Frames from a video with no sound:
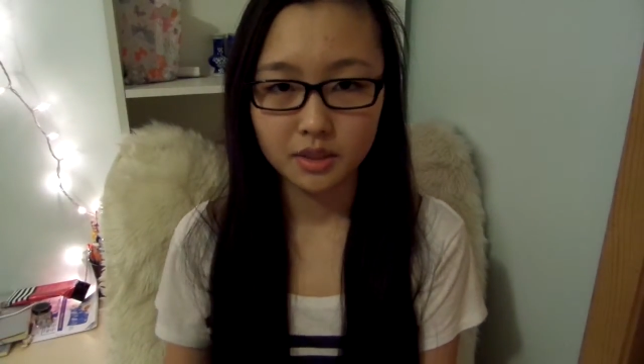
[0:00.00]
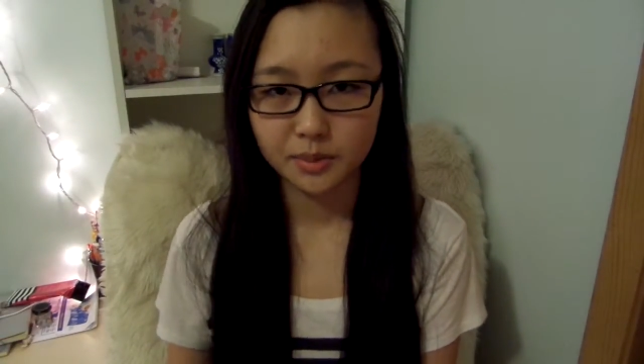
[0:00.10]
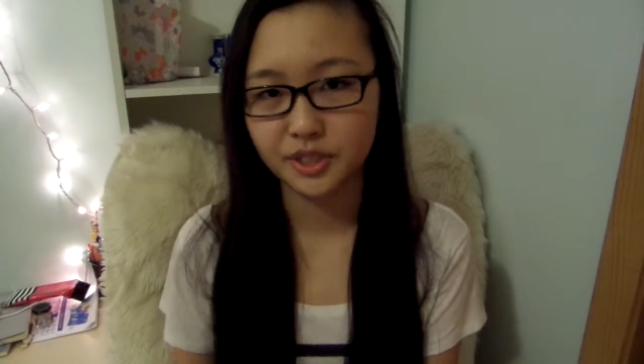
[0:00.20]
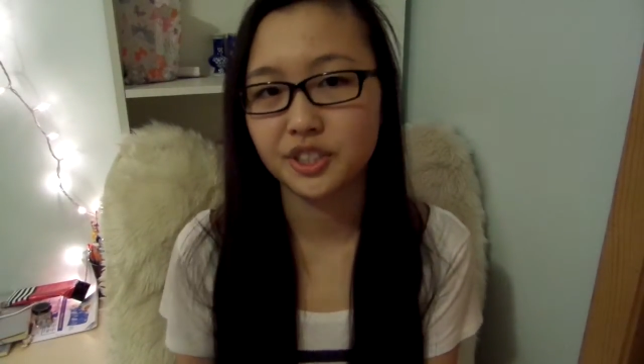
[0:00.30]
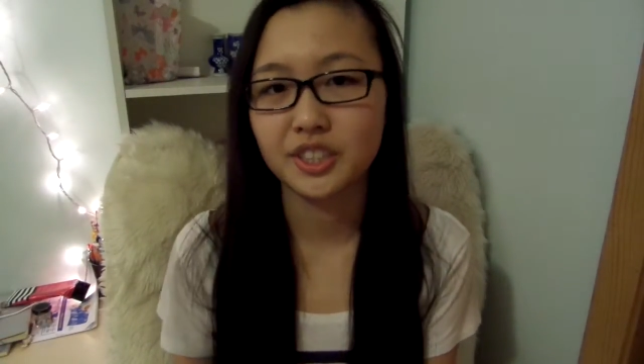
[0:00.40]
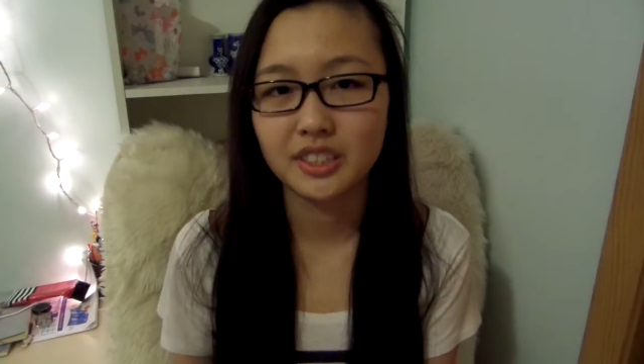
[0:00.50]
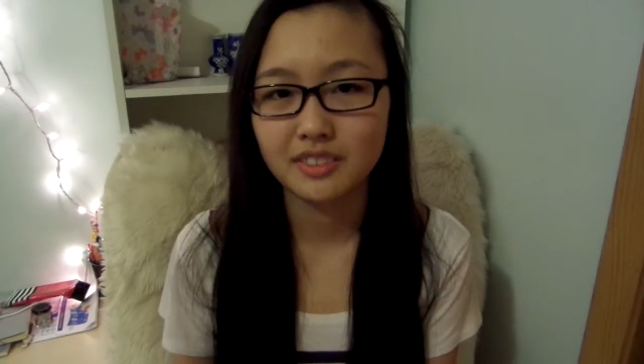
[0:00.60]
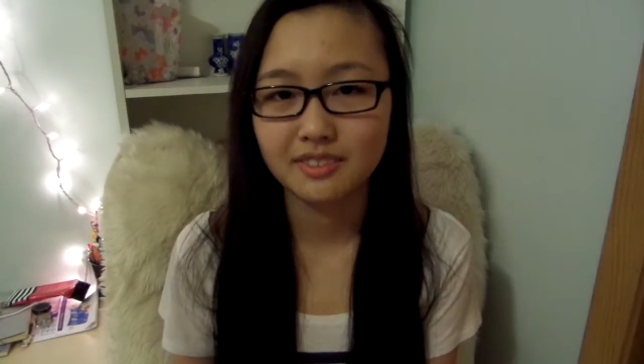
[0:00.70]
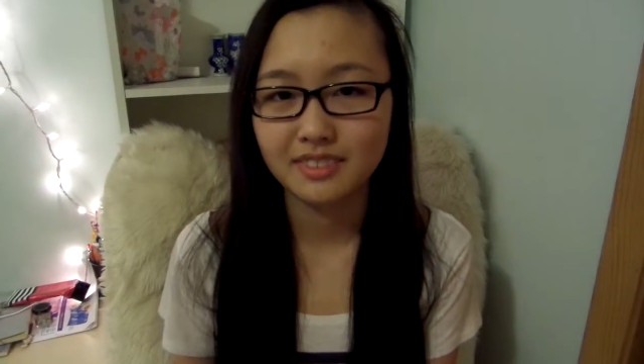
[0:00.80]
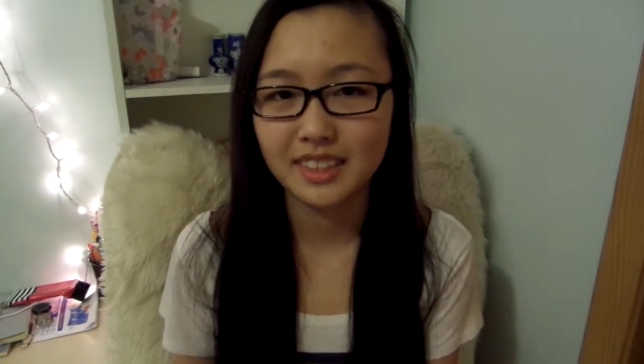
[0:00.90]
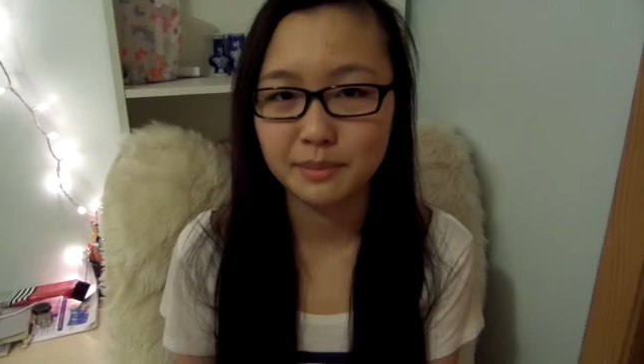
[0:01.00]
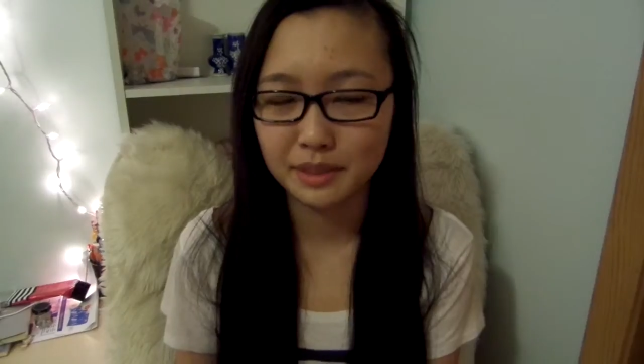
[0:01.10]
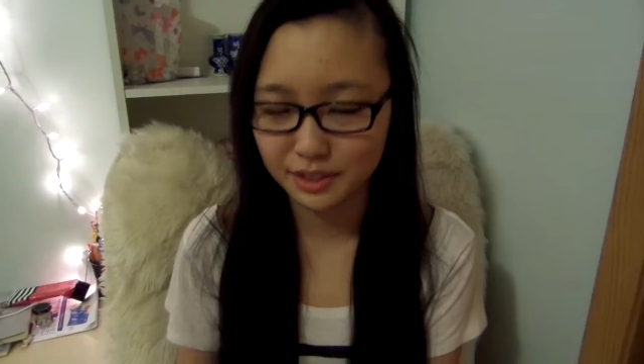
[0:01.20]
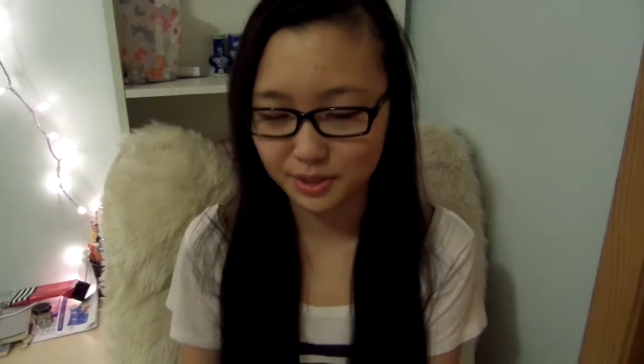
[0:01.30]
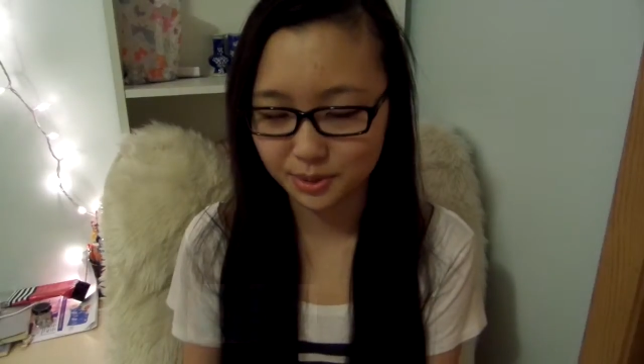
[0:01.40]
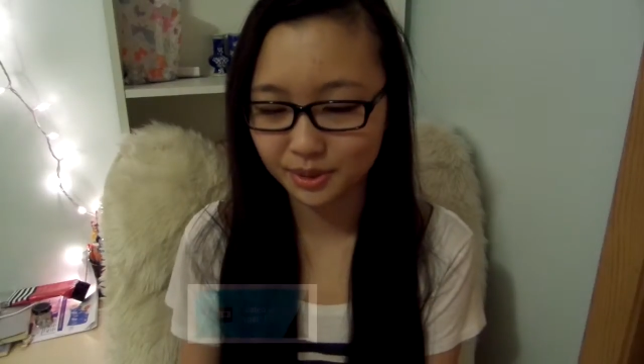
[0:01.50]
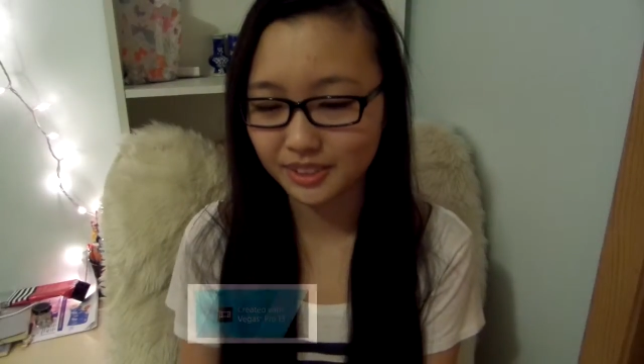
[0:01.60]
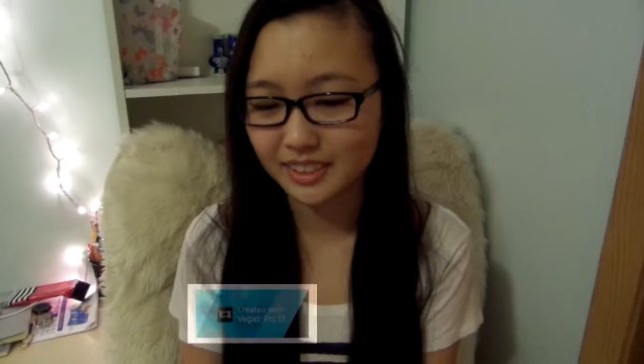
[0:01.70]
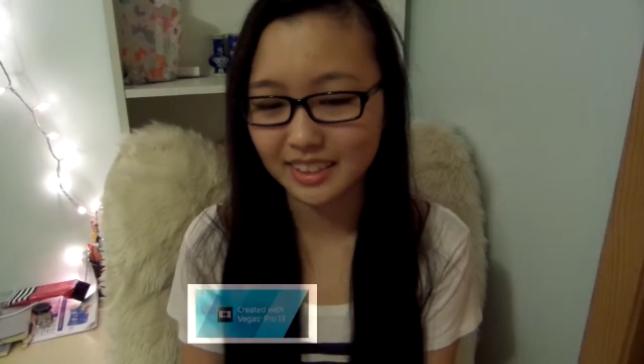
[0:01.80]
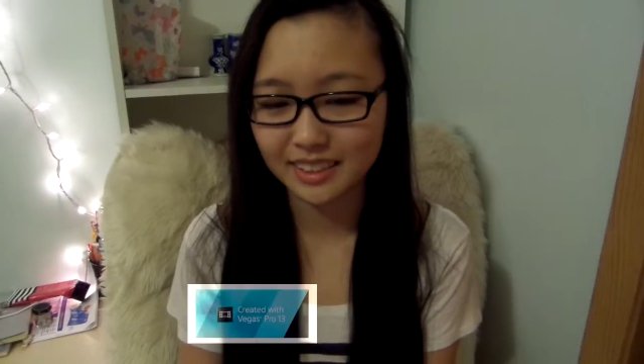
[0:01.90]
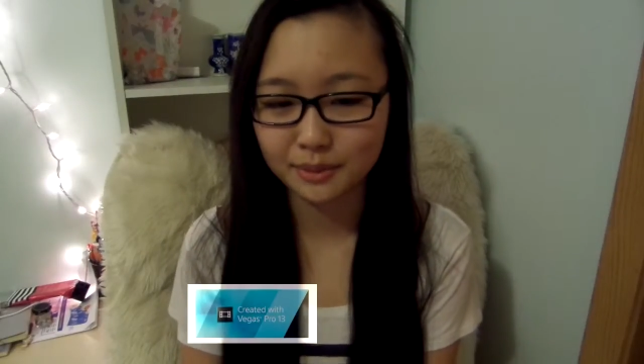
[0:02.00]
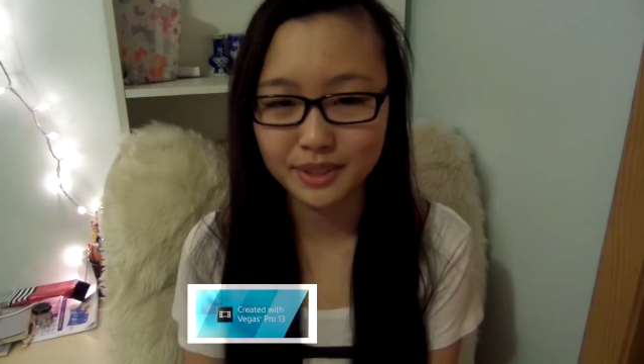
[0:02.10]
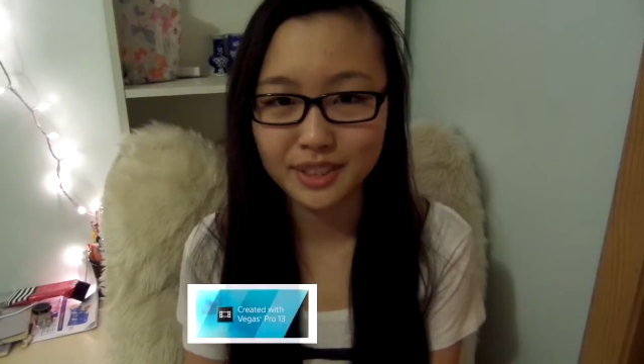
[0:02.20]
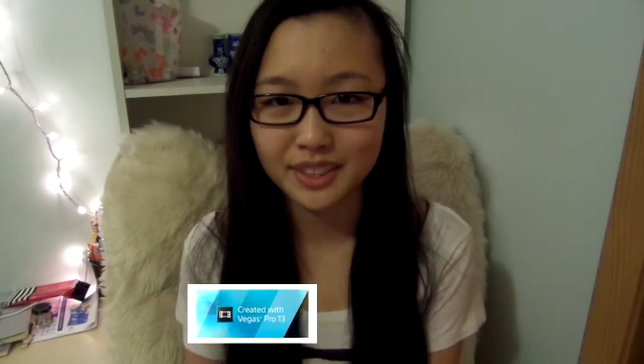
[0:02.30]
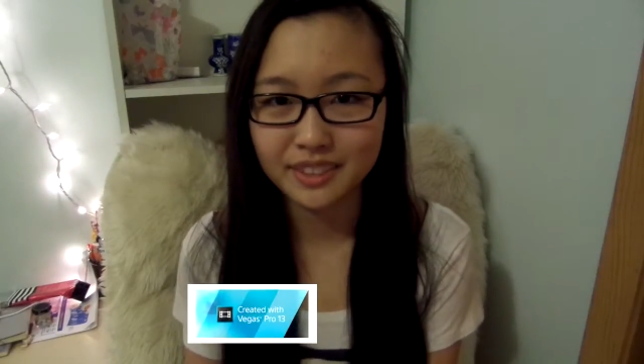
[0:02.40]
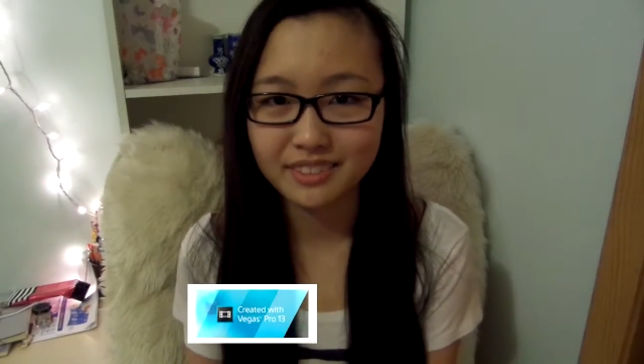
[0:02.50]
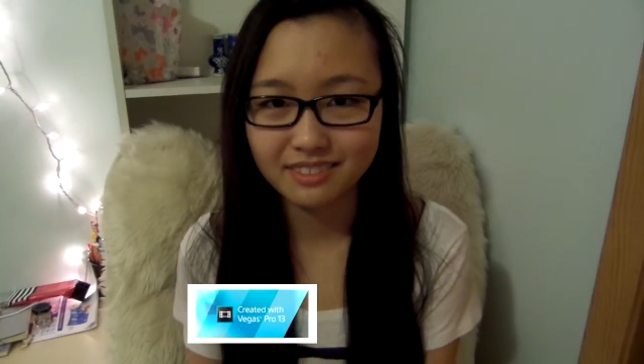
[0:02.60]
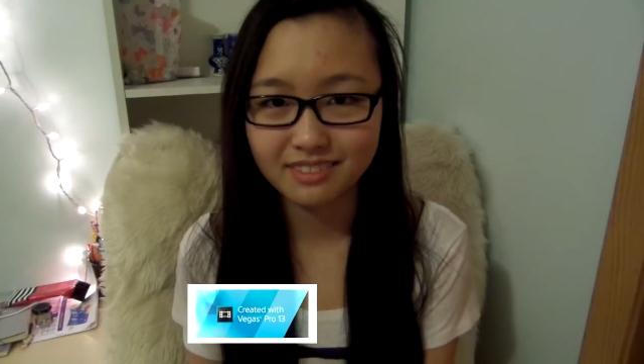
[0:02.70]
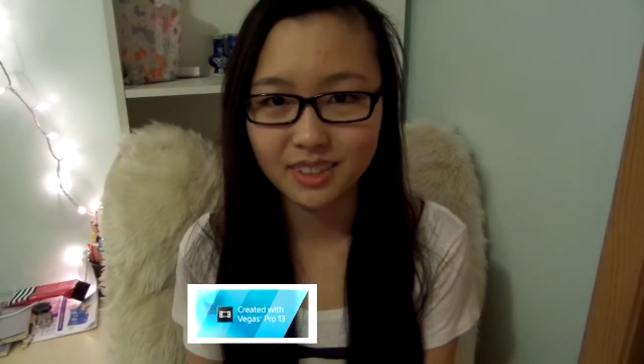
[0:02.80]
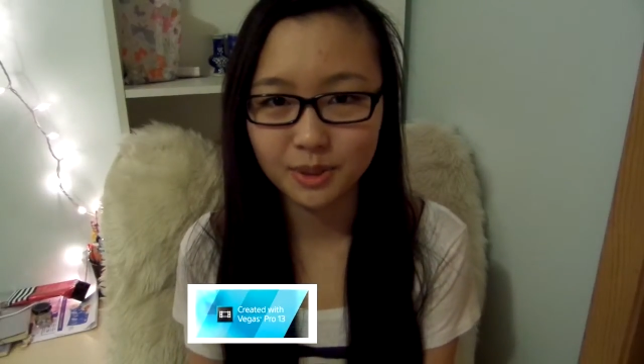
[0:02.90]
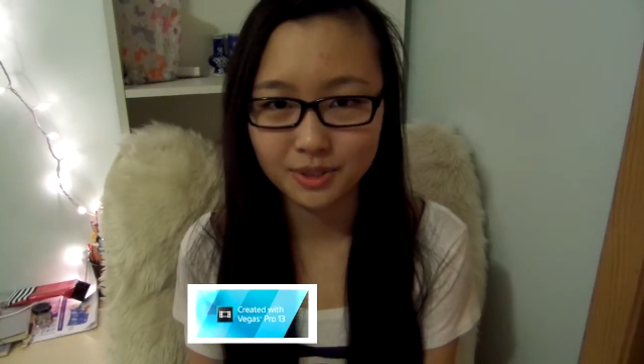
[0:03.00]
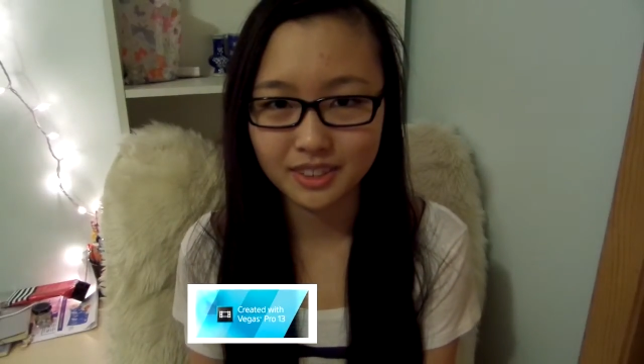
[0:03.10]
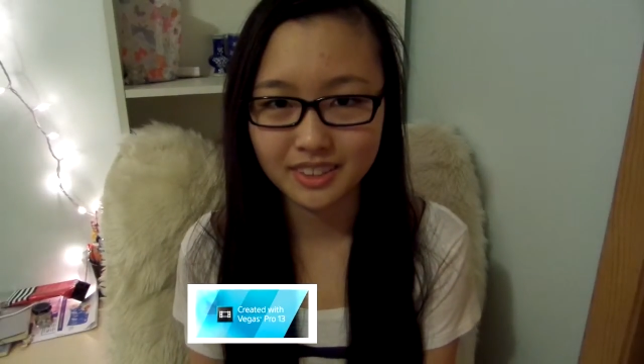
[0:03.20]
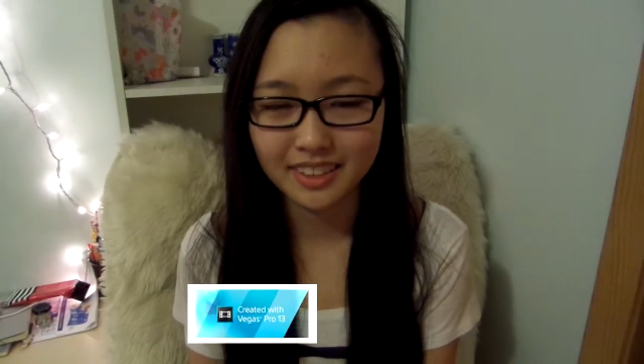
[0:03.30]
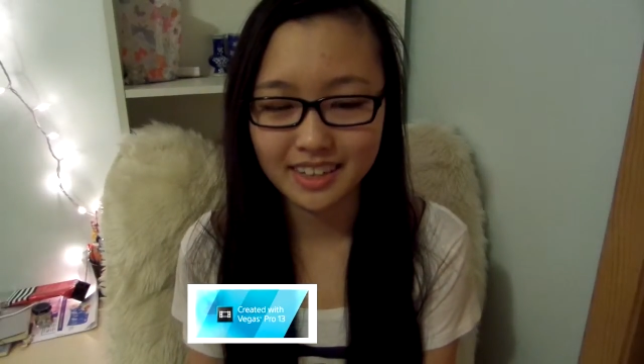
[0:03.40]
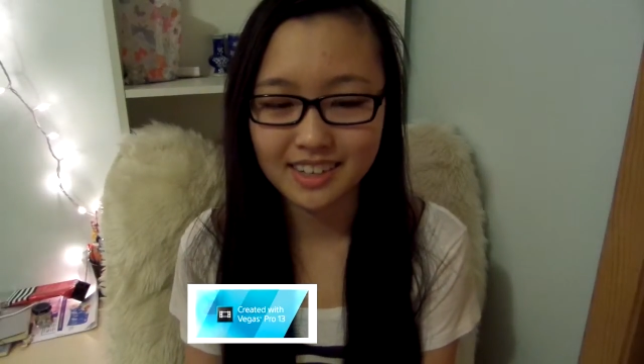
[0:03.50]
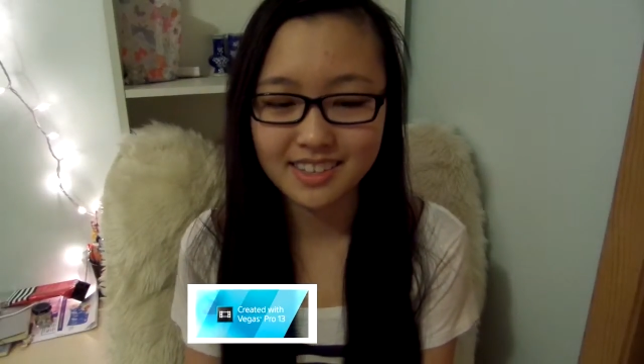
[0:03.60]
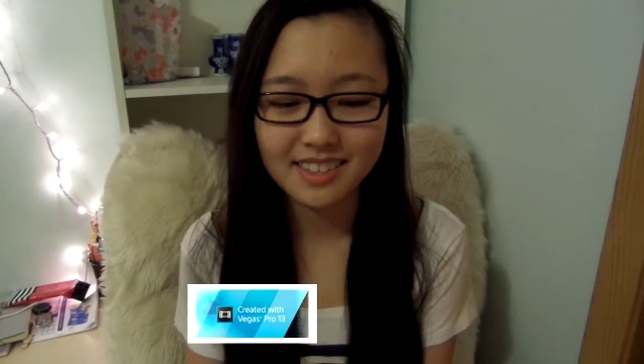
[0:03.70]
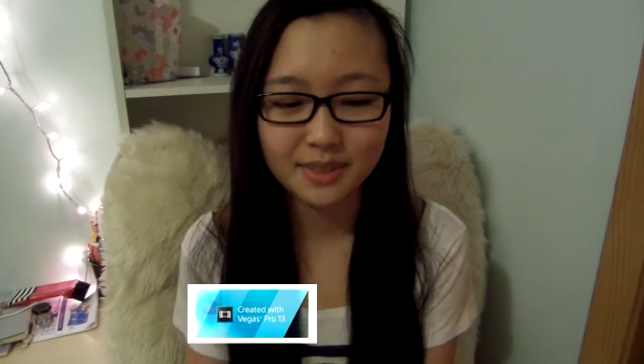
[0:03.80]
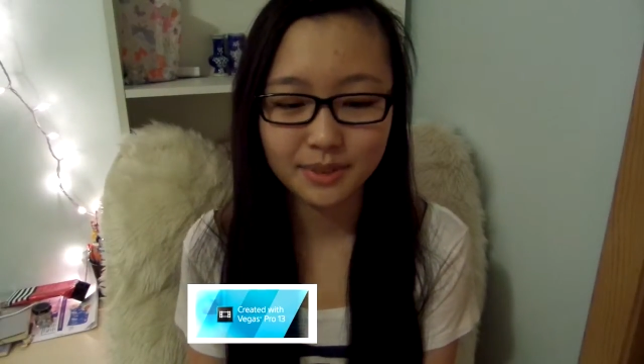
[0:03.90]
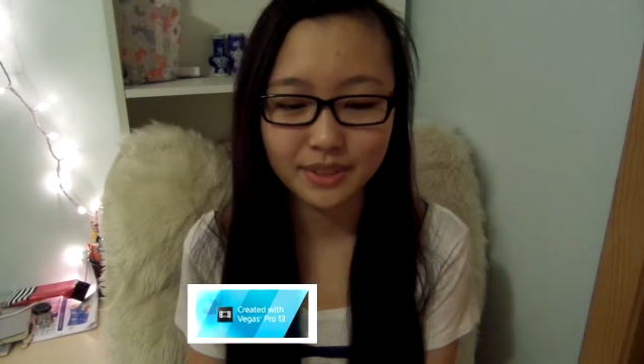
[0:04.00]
when you're in middle school, and when you get older, I guess,